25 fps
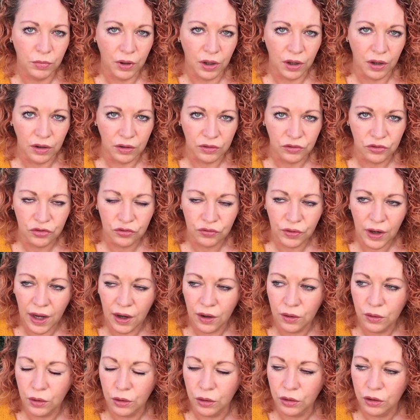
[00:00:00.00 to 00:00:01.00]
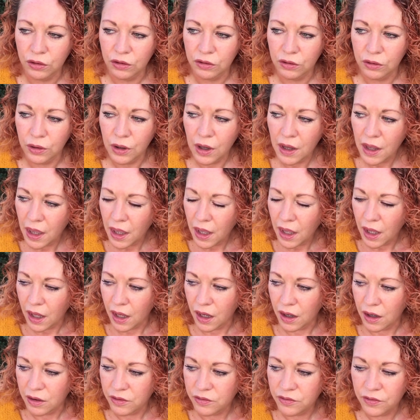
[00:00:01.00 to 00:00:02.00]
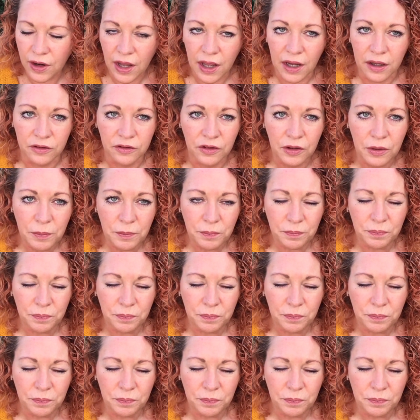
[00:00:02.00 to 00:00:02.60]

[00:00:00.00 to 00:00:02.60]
a drought or a flood